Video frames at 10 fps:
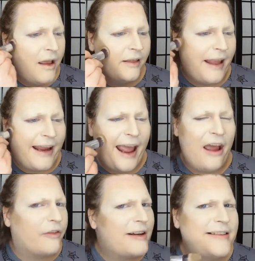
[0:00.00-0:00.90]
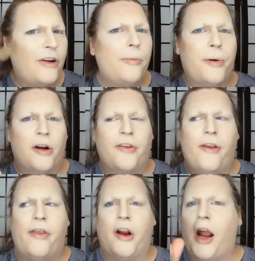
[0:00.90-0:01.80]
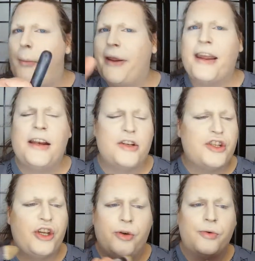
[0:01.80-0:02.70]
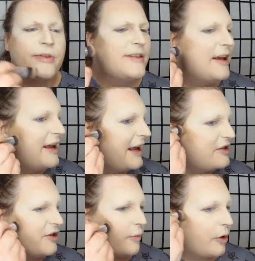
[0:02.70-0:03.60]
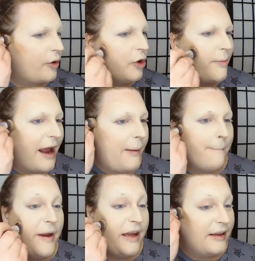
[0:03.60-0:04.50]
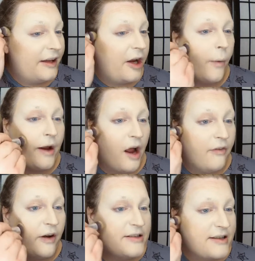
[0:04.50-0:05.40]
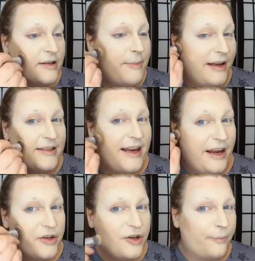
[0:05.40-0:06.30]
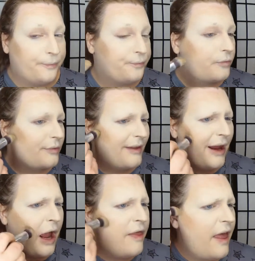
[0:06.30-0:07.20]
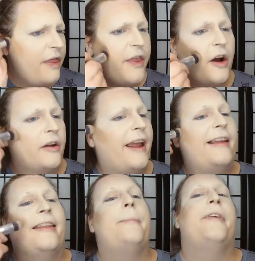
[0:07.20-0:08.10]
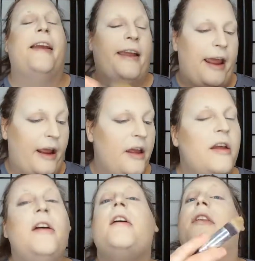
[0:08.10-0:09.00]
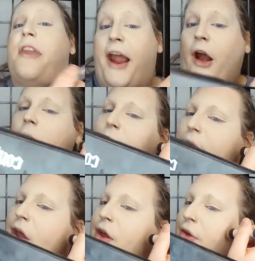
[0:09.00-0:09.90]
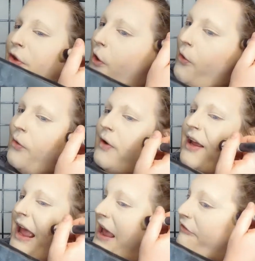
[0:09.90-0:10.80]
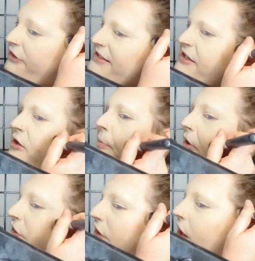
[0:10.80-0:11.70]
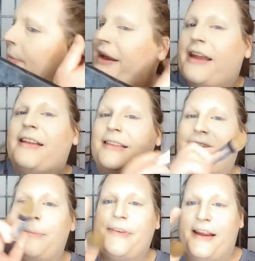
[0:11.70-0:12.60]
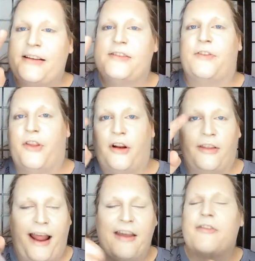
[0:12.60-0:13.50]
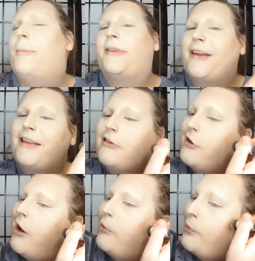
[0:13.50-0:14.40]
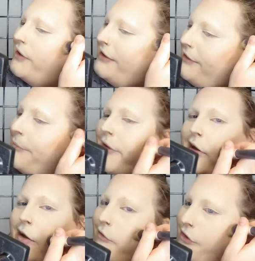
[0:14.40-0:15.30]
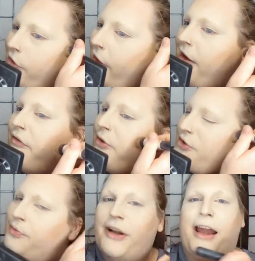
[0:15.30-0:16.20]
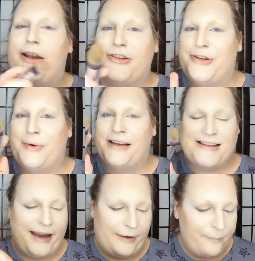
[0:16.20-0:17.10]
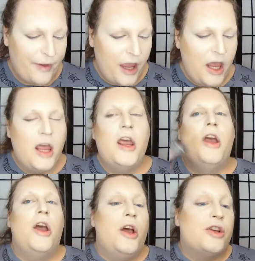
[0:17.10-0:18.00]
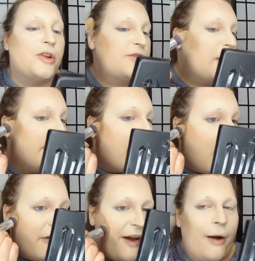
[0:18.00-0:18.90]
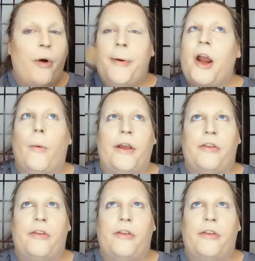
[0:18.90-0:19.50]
like, every single person. They're coming in twos into the workroom and immediately going off onto the main stage. And then they're, like, lip-syncing there. So every single person coming in lip syncs for their life, but they're like, they're not really lip syncing for their life, which we'll get into in a second. So starting off, I will be going